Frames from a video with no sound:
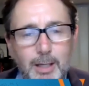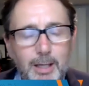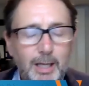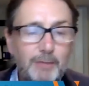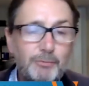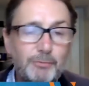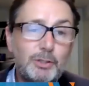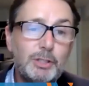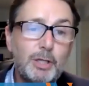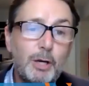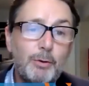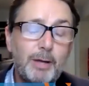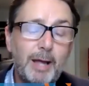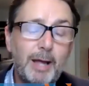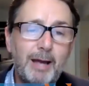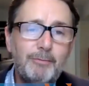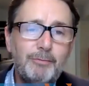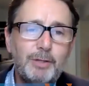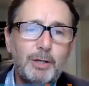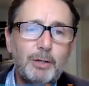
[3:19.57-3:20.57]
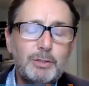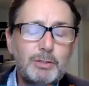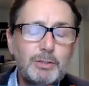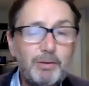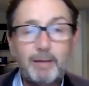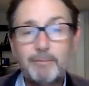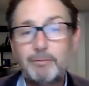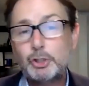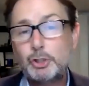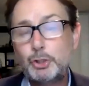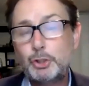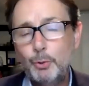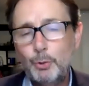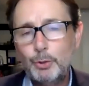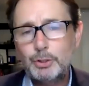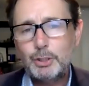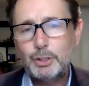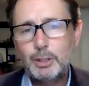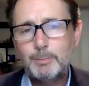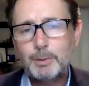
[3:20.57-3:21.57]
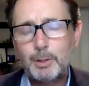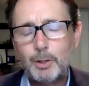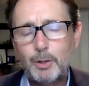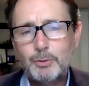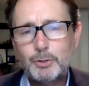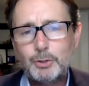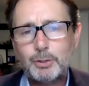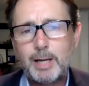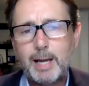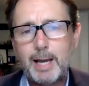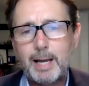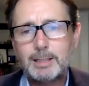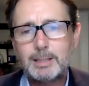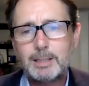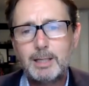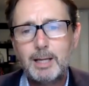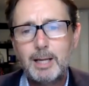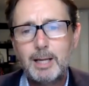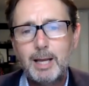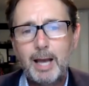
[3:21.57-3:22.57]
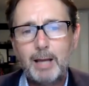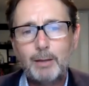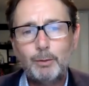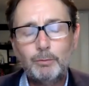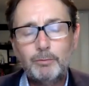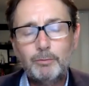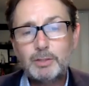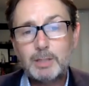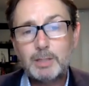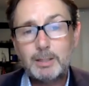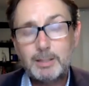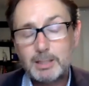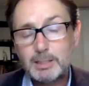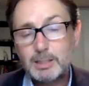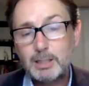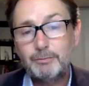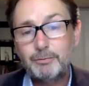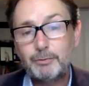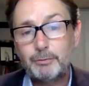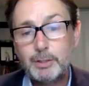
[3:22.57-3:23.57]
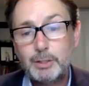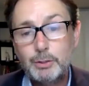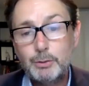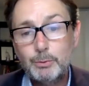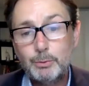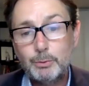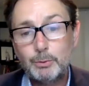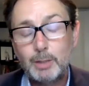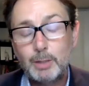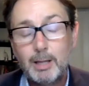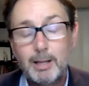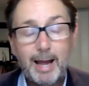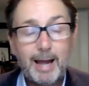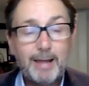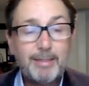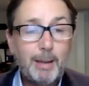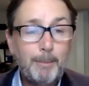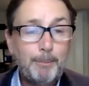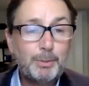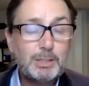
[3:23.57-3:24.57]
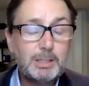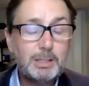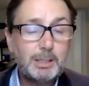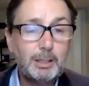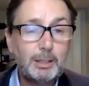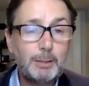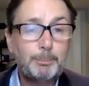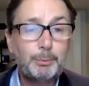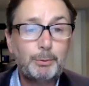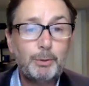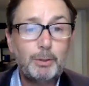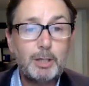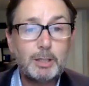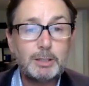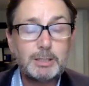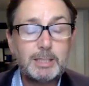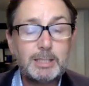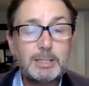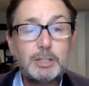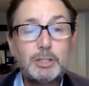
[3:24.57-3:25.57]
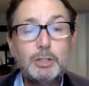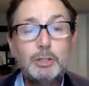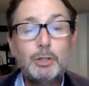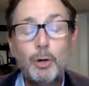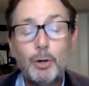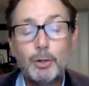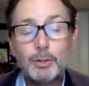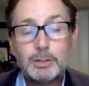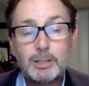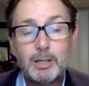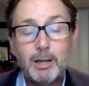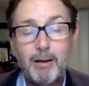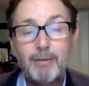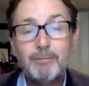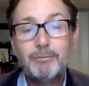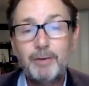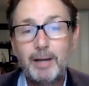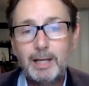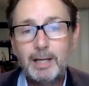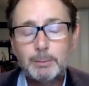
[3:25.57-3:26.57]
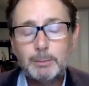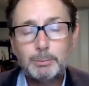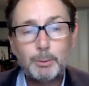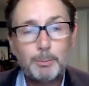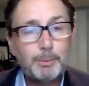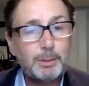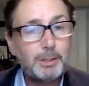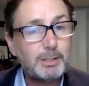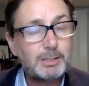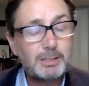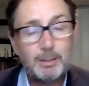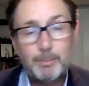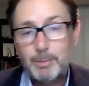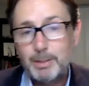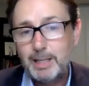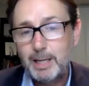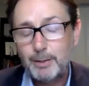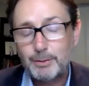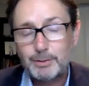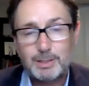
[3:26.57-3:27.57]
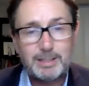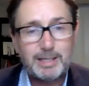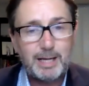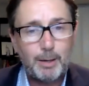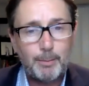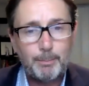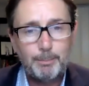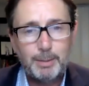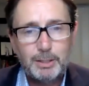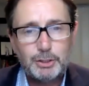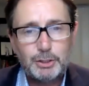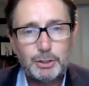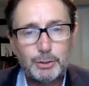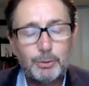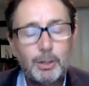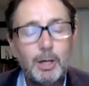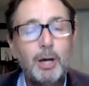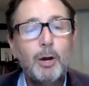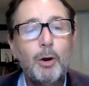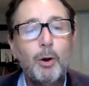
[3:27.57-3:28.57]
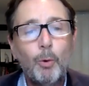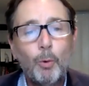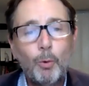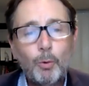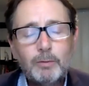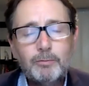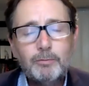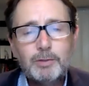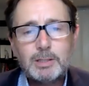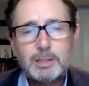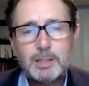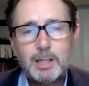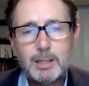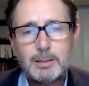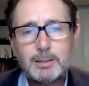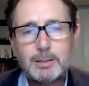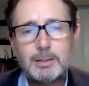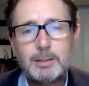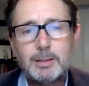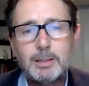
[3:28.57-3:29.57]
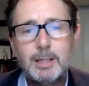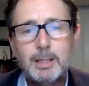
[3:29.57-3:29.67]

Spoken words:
And if you don't have those, if you have a short term contract and all of a sudden it's up for renewal and that particular product is not available because somebody else has outbid you, all of a sudden,